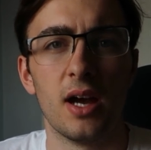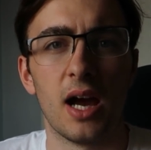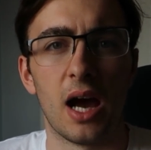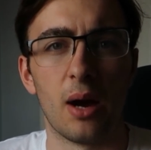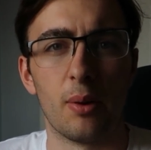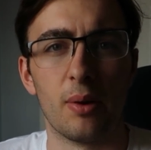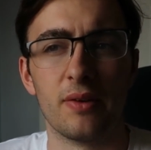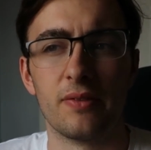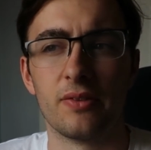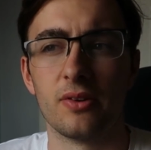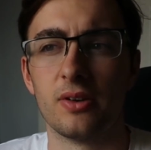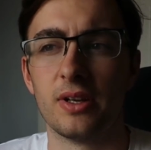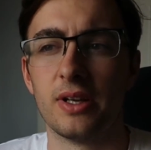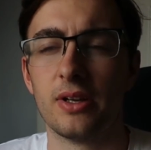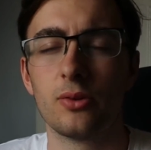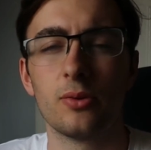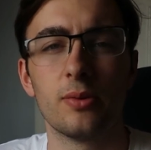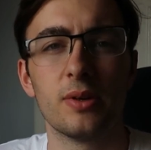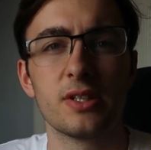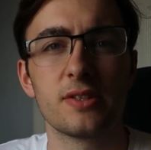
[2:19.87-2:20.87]
However,
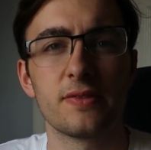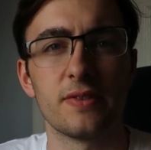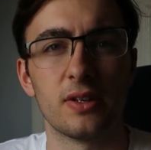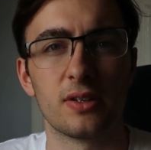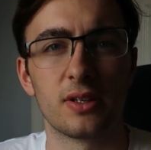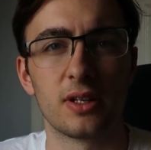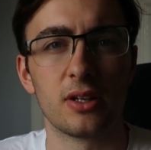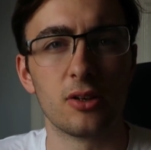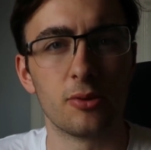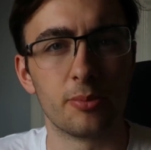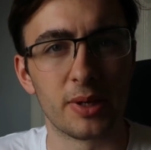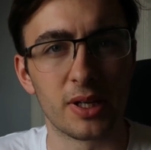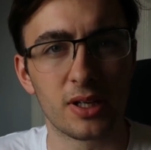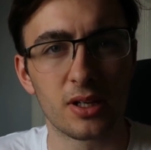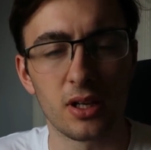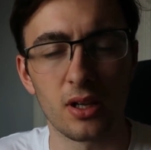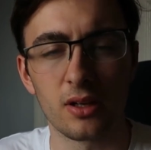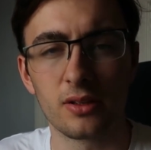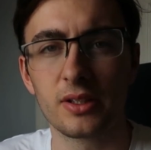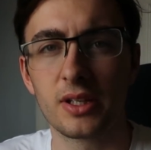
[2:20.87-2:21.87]
it always felt a little
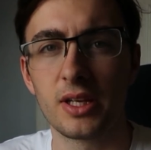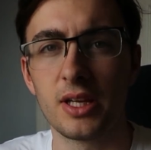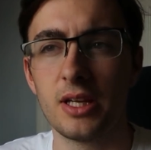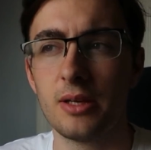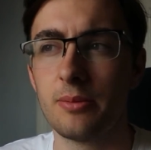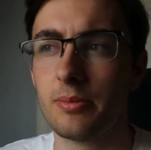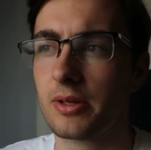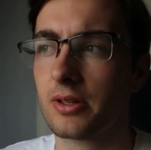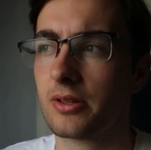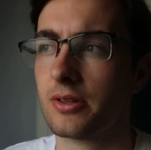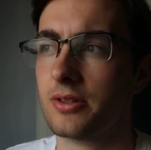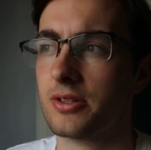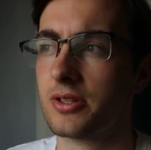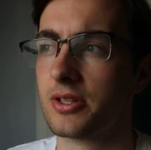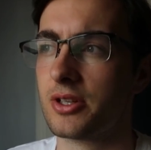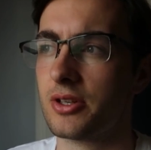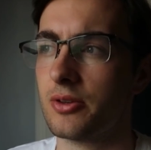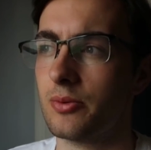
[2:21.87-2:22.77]
bit clunky because